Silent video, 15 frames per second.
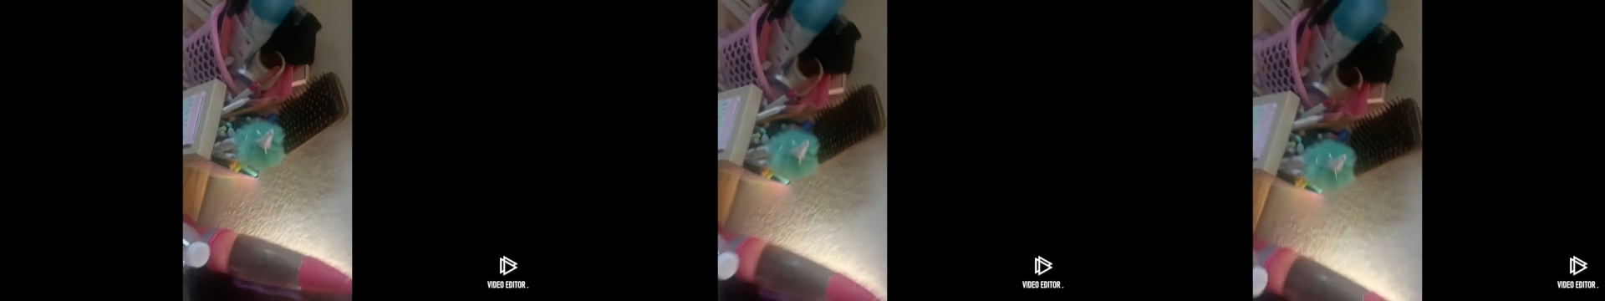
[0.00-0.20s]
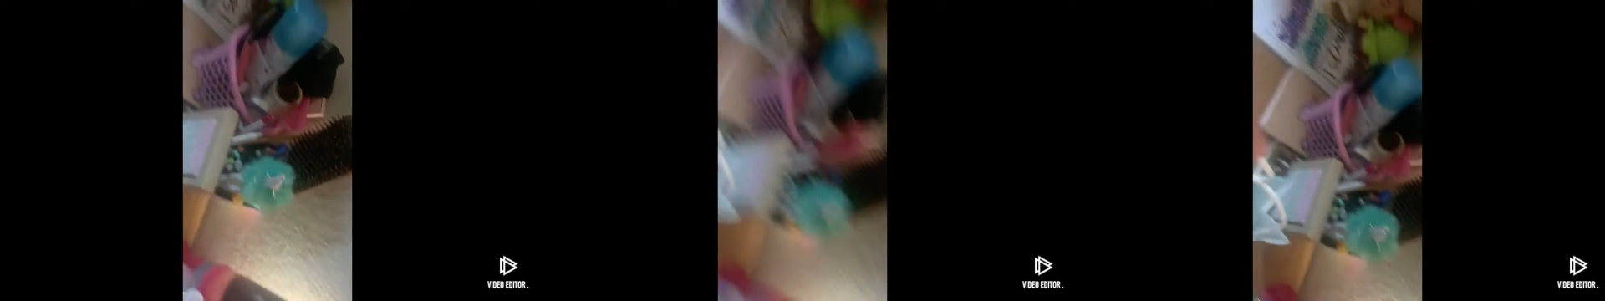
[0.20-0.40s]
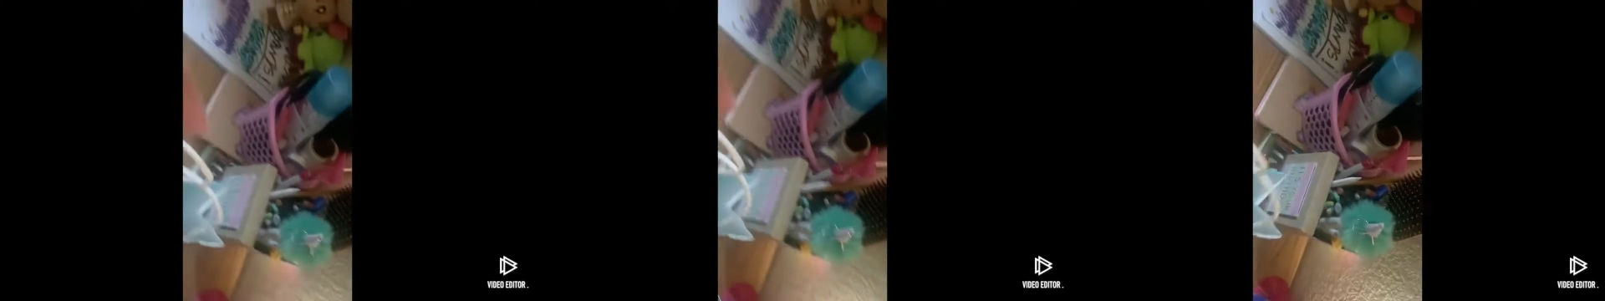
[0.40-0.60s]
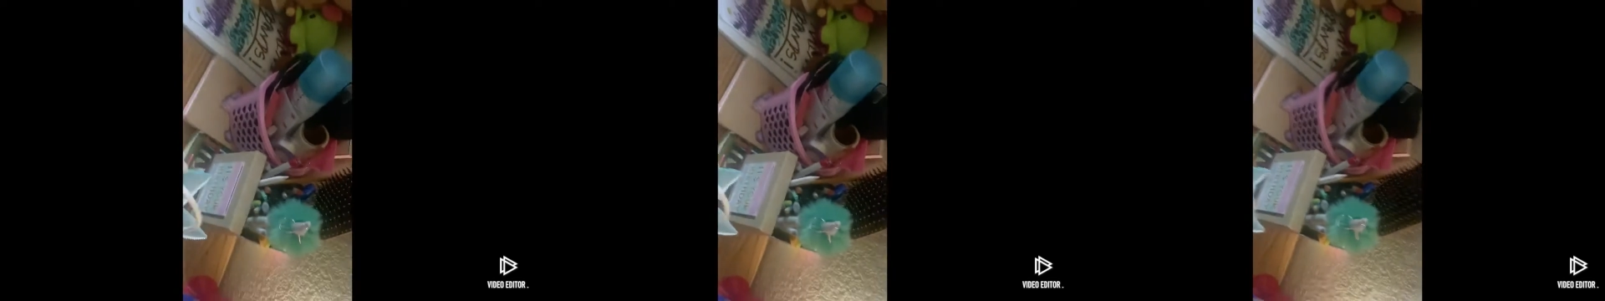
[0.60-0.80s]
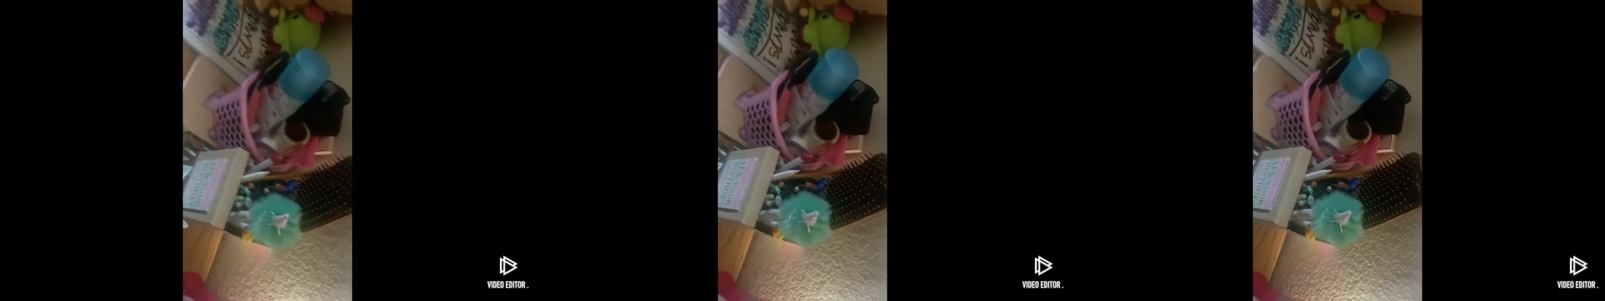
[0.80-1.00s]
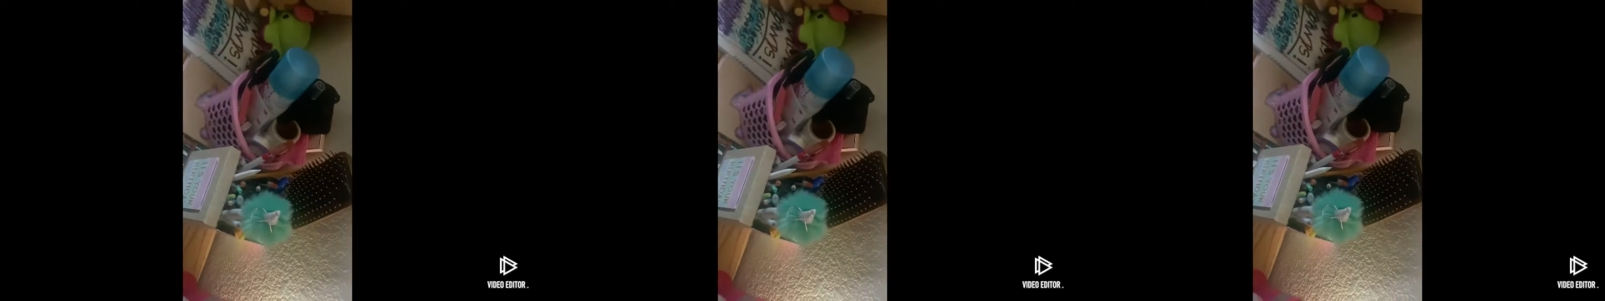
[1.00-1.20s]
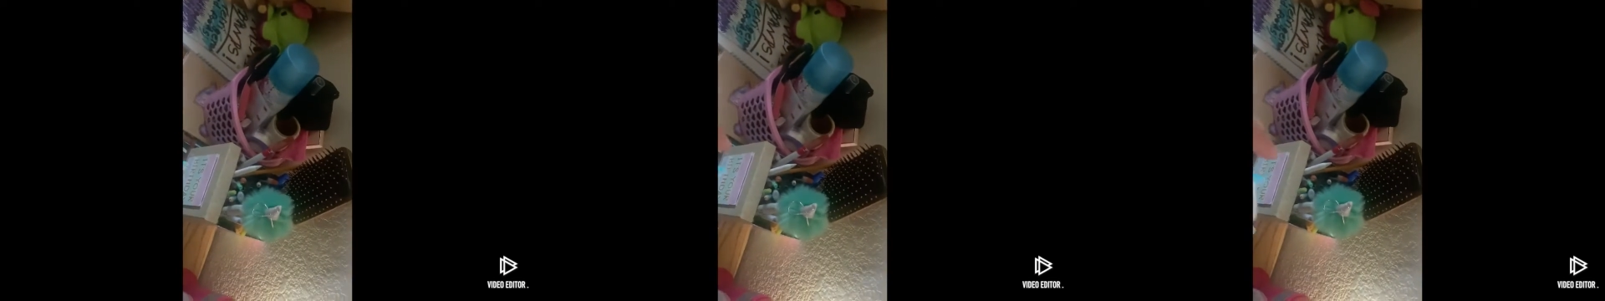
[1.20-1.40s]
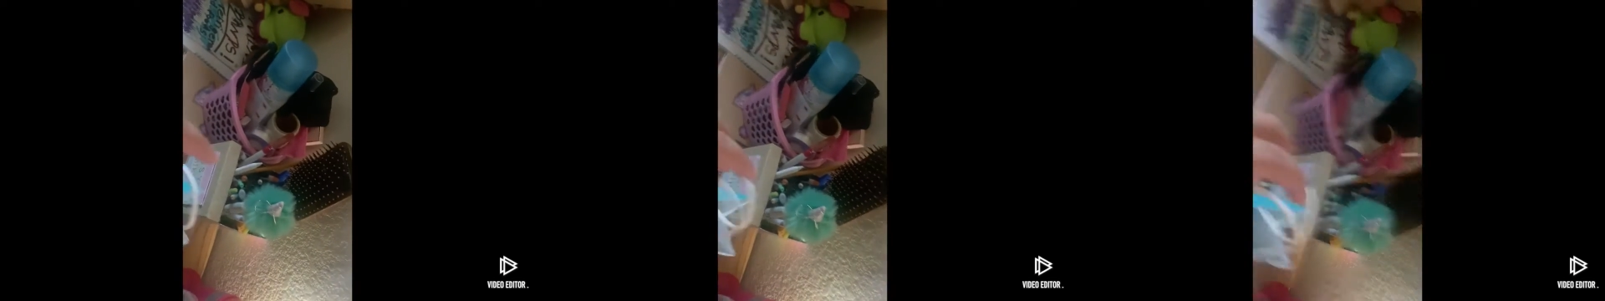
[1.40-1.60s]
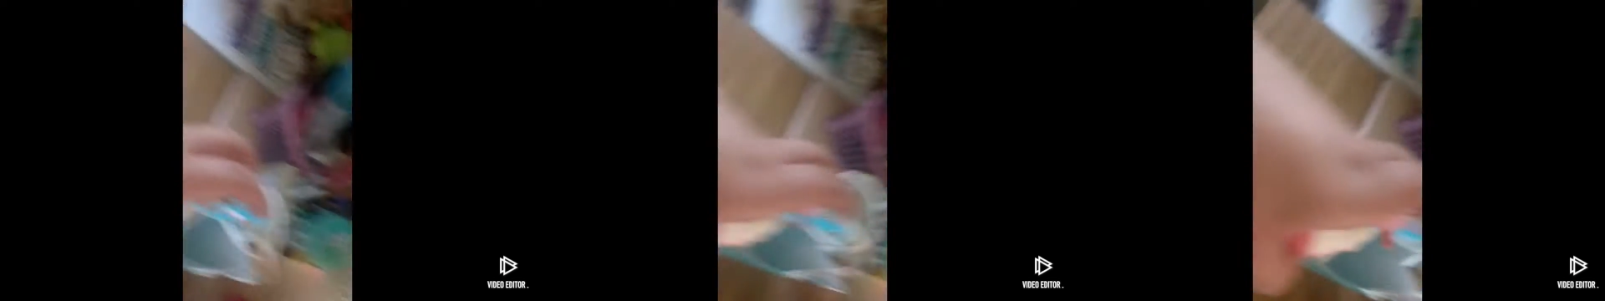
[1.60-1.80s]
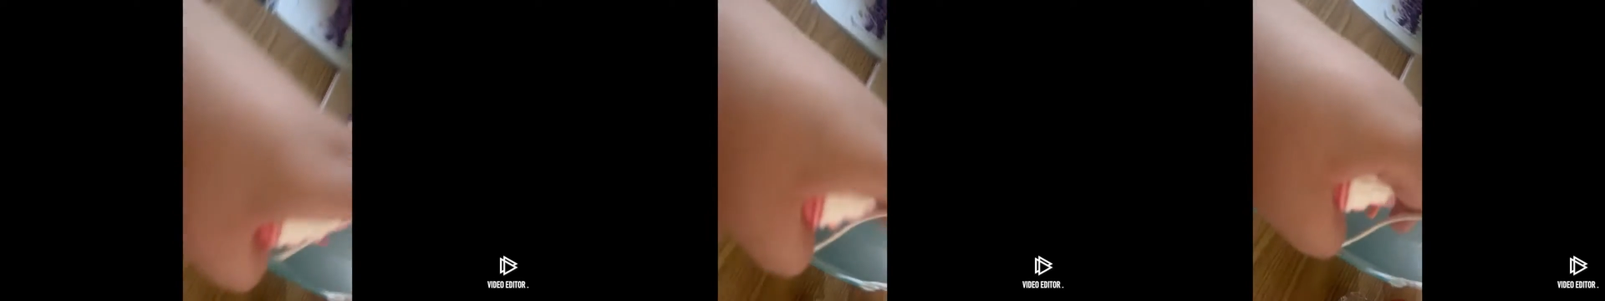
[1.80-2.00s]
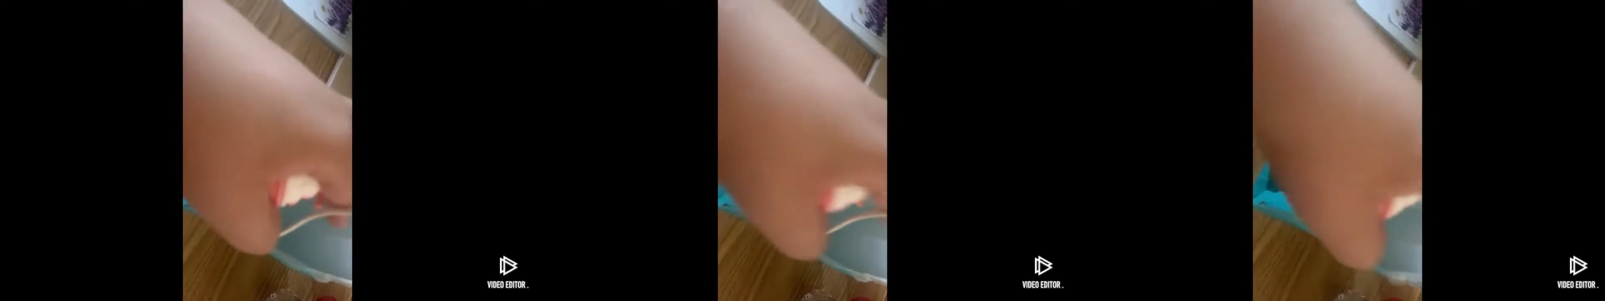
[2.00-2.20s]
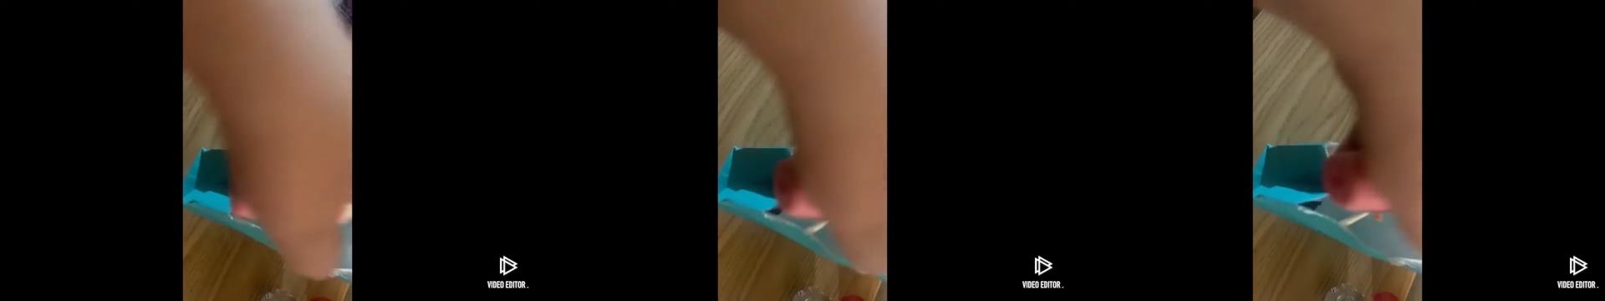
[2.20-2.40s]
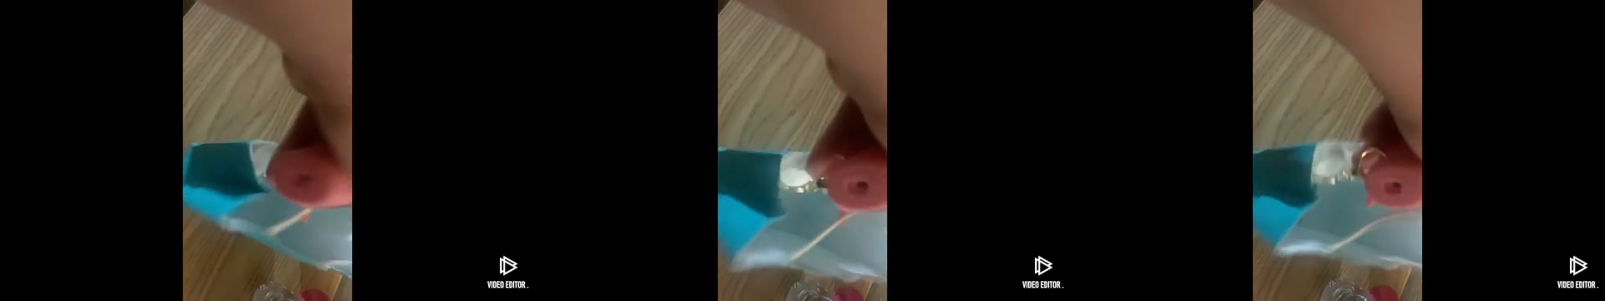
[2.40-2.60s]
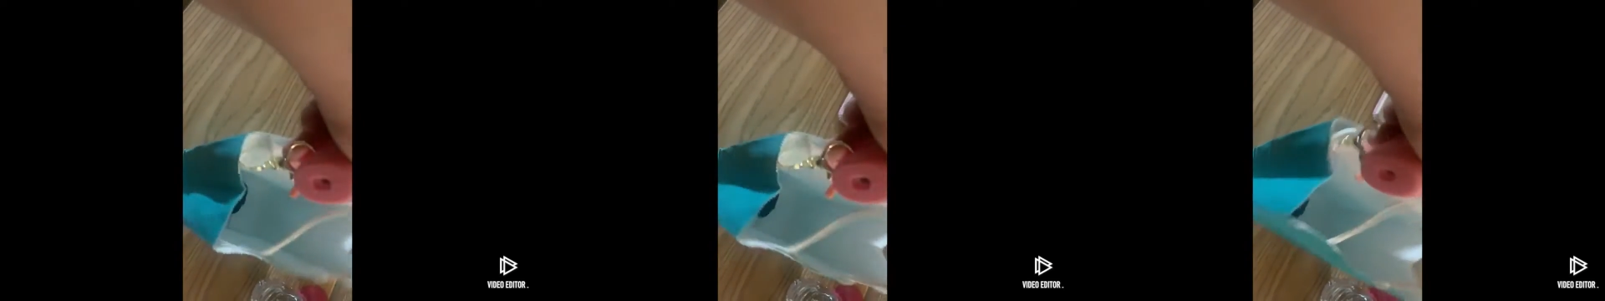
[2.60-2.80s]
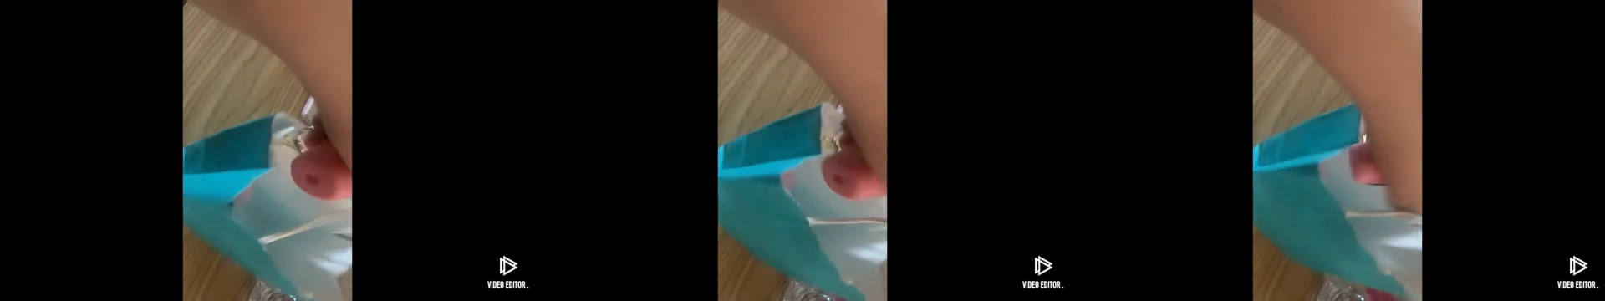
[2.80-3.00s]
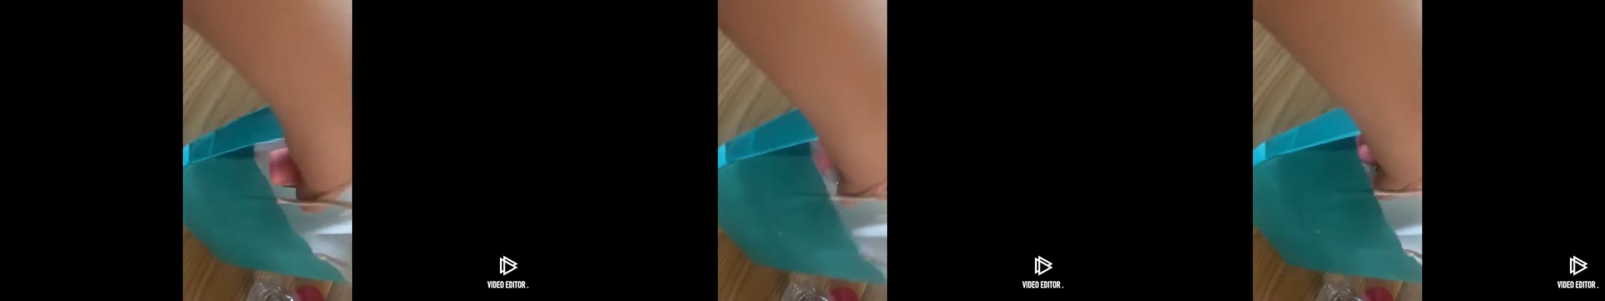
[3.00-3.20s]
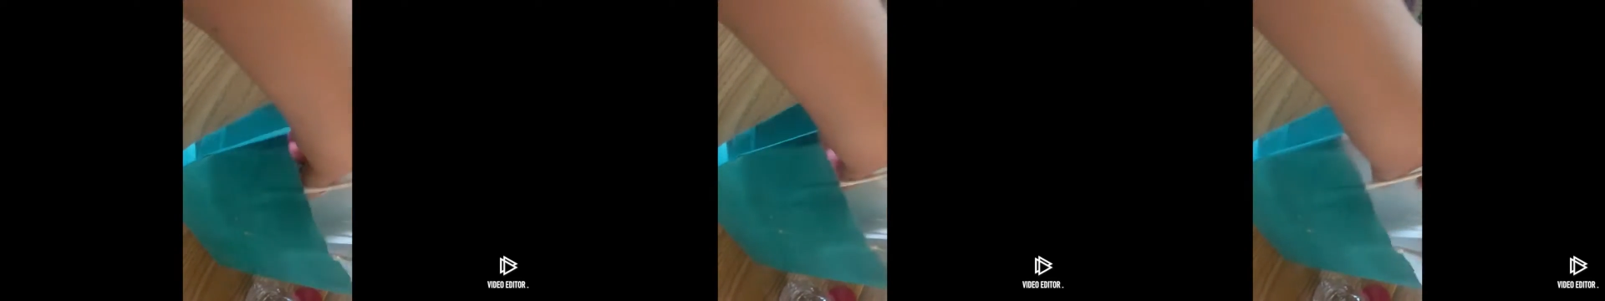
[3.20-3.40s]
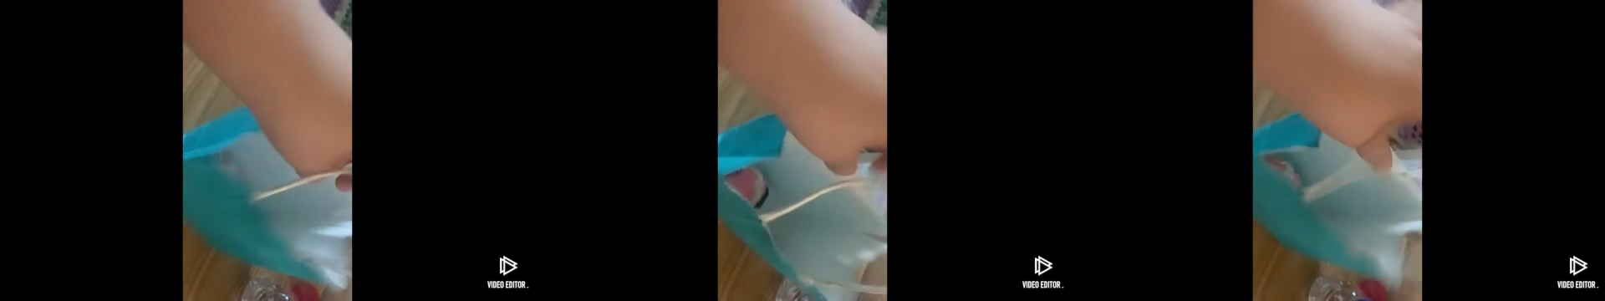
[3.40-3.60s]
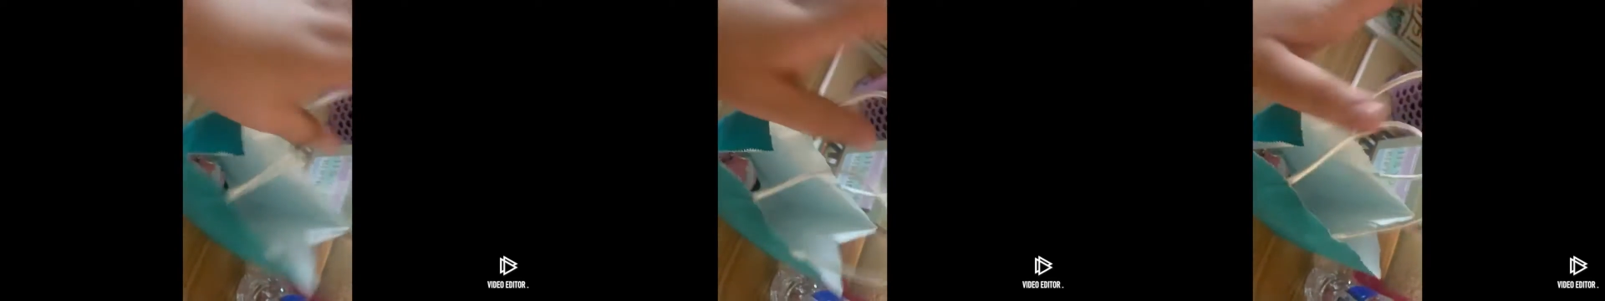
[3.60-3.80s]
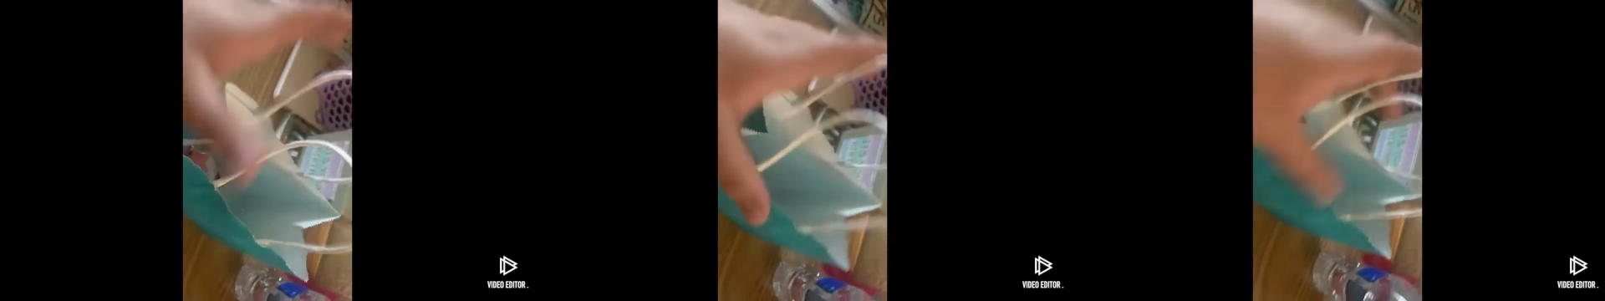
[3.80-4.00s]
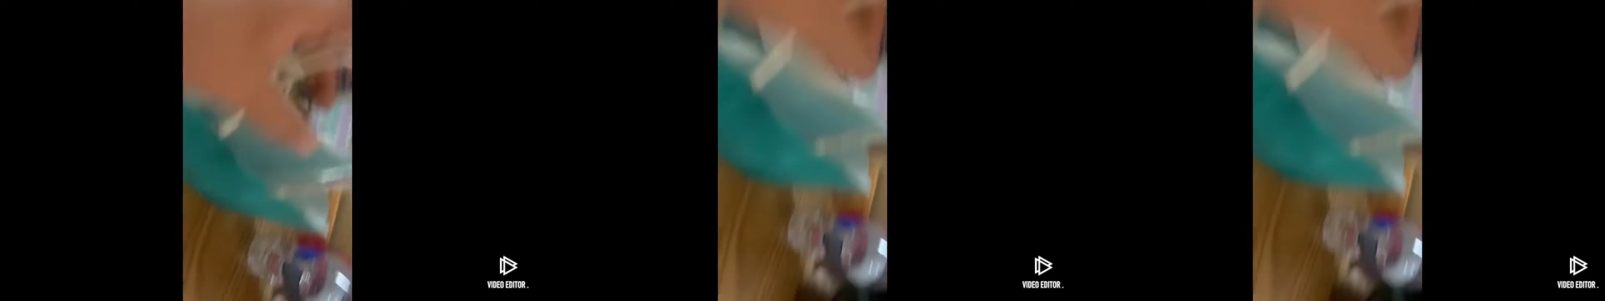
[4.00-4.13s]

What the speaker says: No face is visible, so there are no lips to read.